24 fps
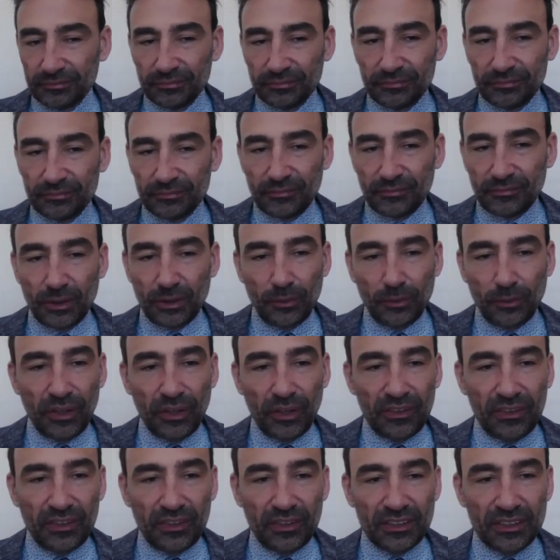with this
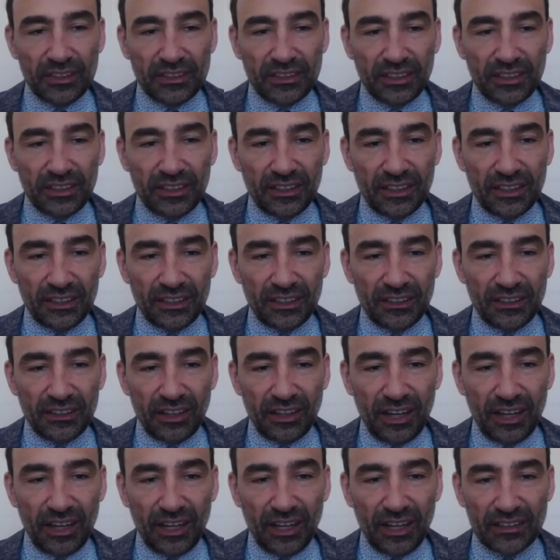thing here
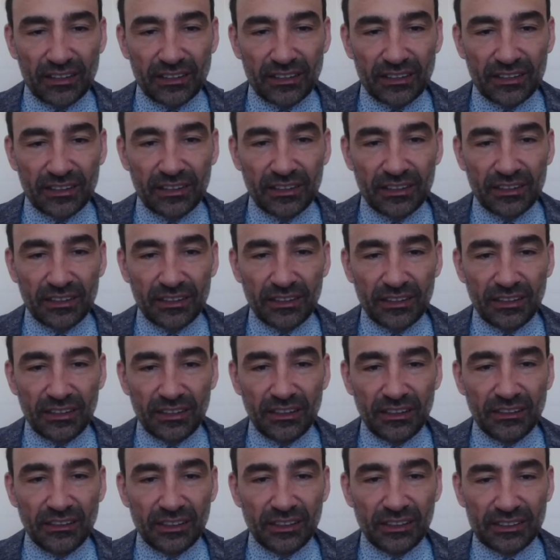as
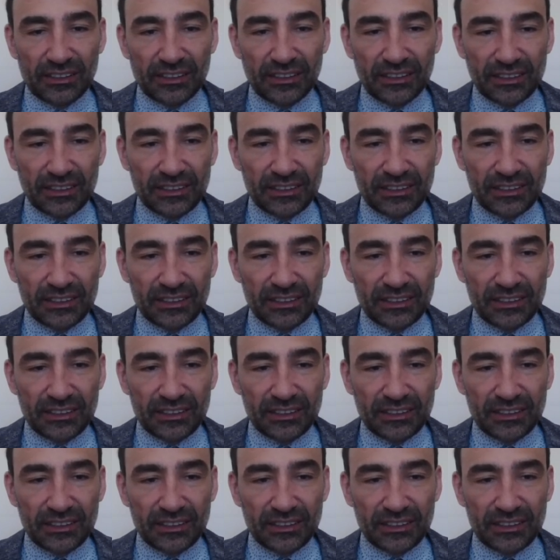indexes.